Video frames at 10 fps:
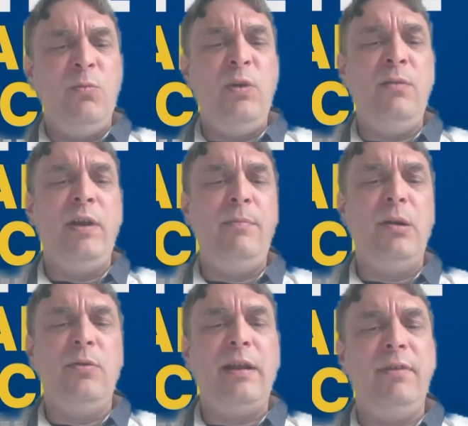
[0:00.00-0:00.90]
We
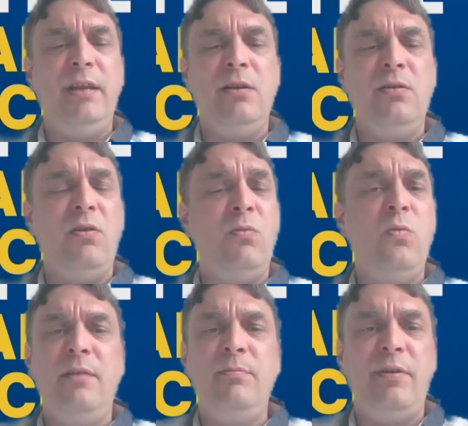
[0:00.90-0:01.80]
build everything on
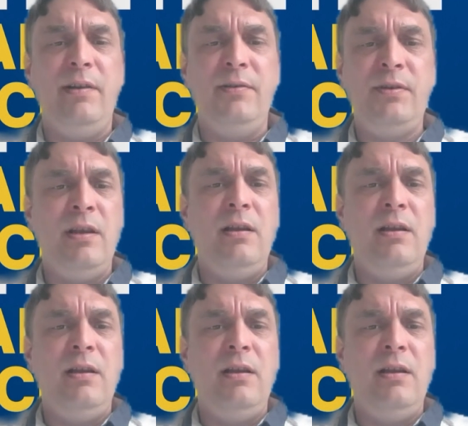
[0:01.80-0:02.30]
WordPress.